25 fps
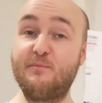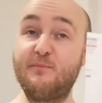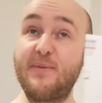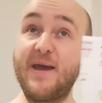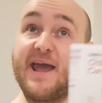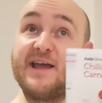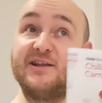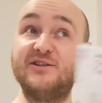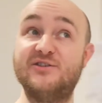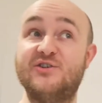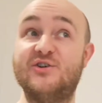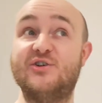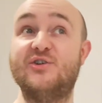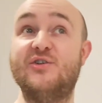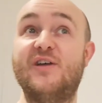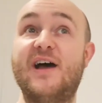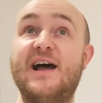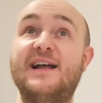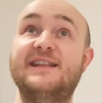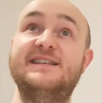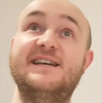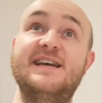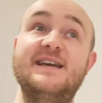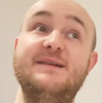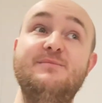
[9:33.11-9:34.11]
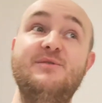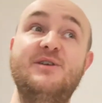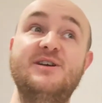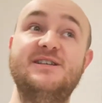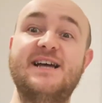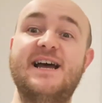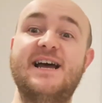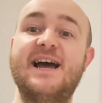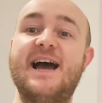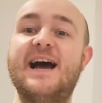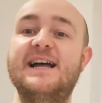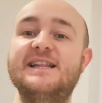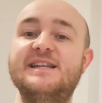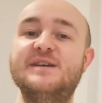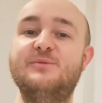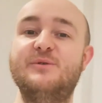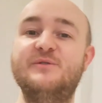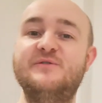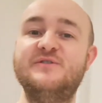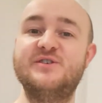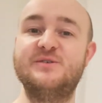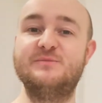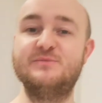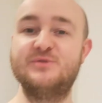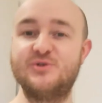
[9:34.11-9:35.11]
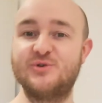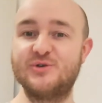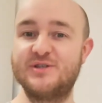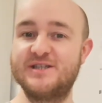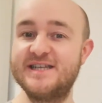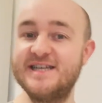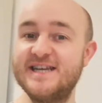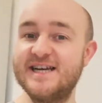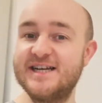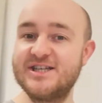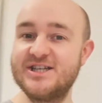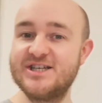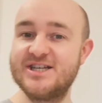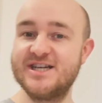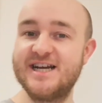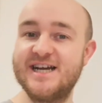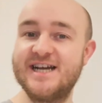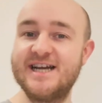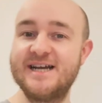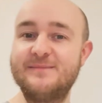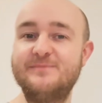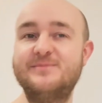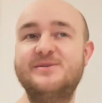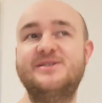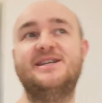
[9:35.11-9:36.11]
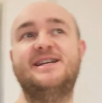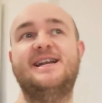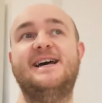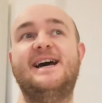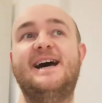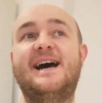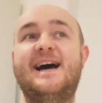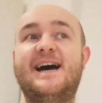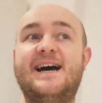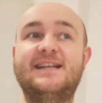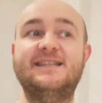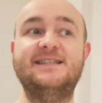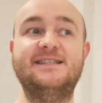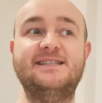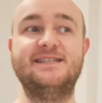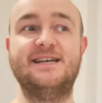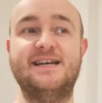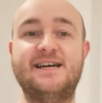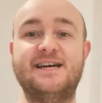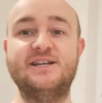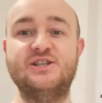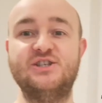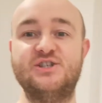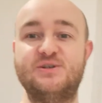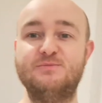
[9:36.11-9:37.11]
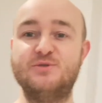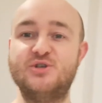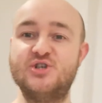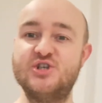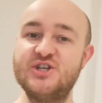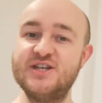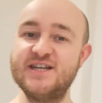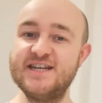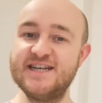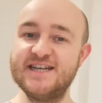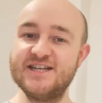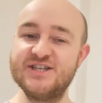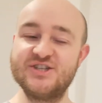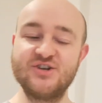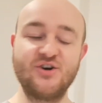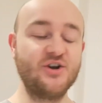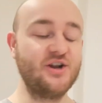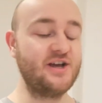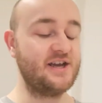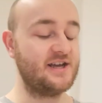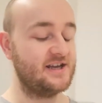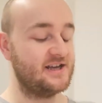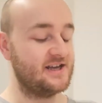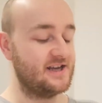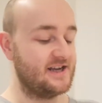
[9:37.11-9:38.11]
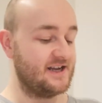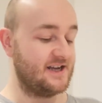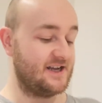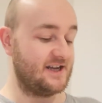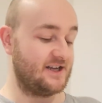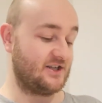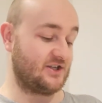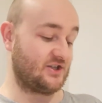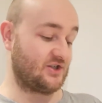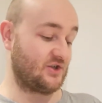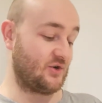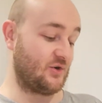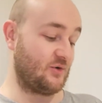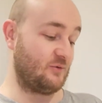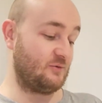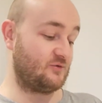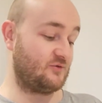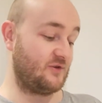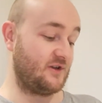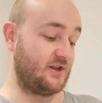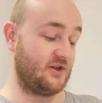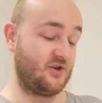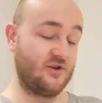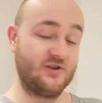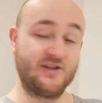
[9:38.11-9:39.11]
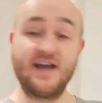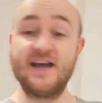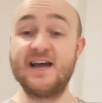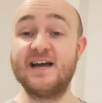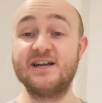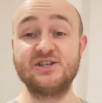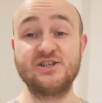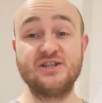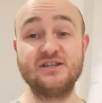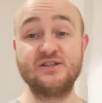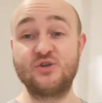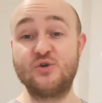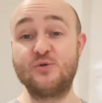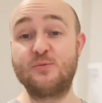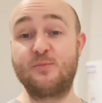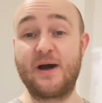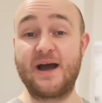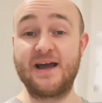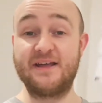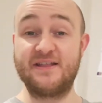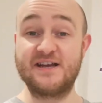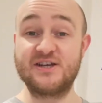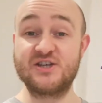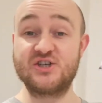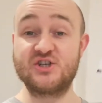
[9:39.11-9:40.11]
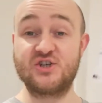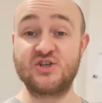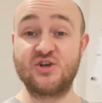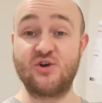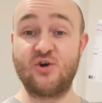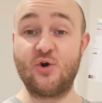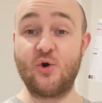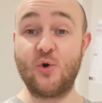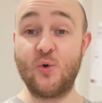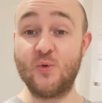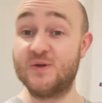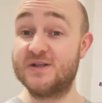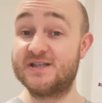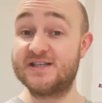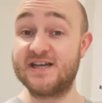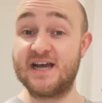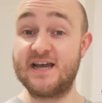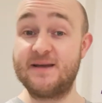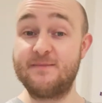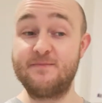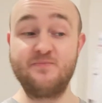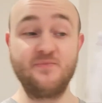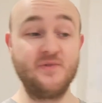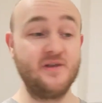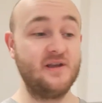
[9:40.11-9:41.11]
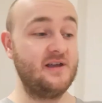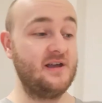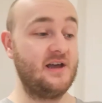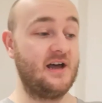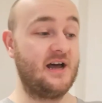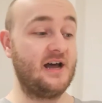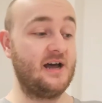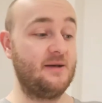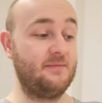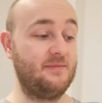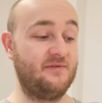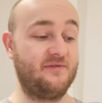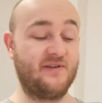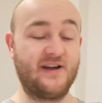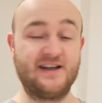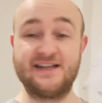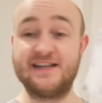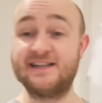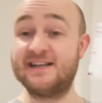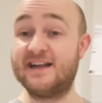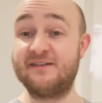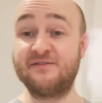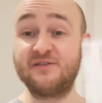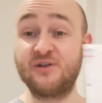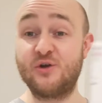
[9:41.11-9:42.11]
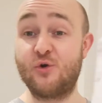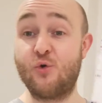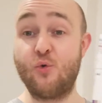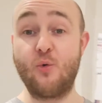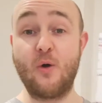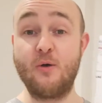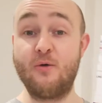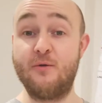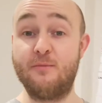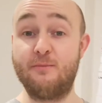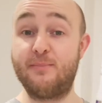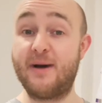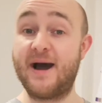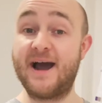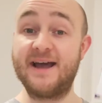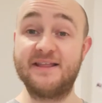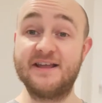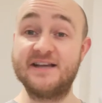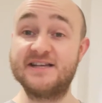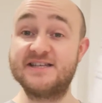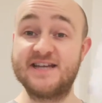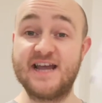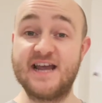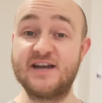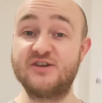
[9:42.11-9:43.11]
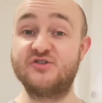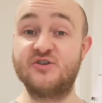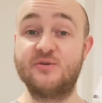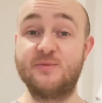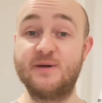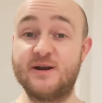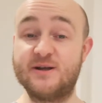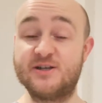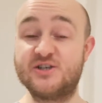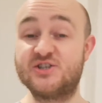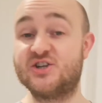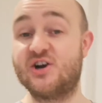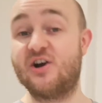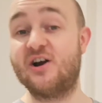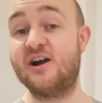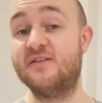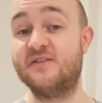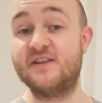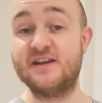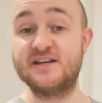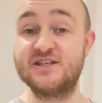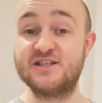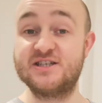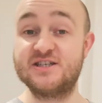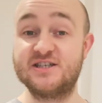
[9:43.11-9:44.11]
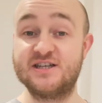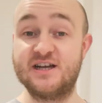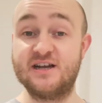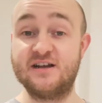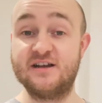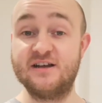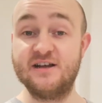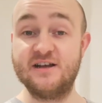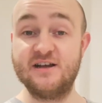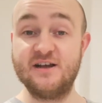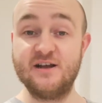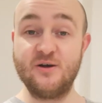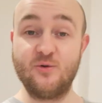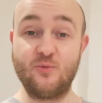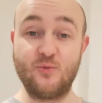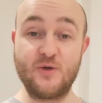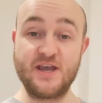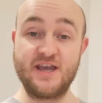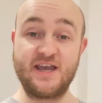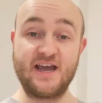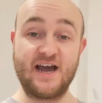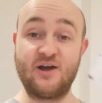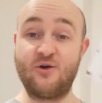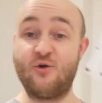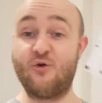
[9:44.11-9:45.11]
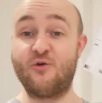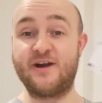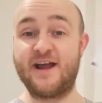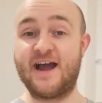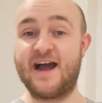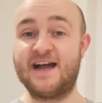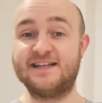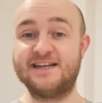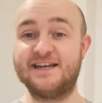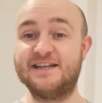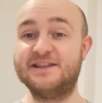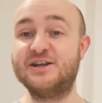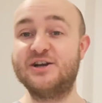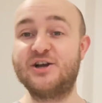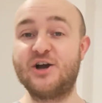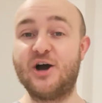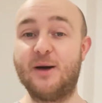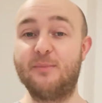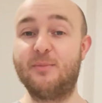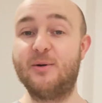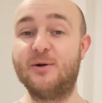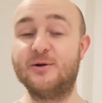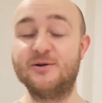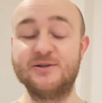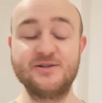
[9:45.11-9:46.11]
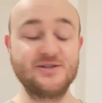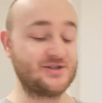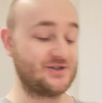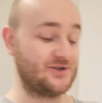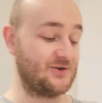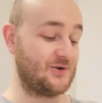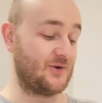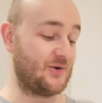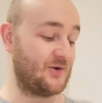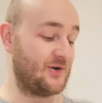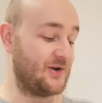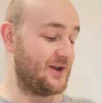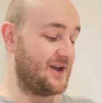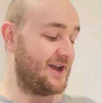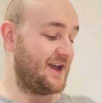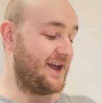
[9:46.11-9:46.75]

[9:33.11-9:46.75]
better that time because I had it with some tortilla chips and I had some cheese on it. So it was really good. I actually do buy this all the time. In fact, I didn't have to go out and buy this extra when I started this week. I already had it in the cupboard. So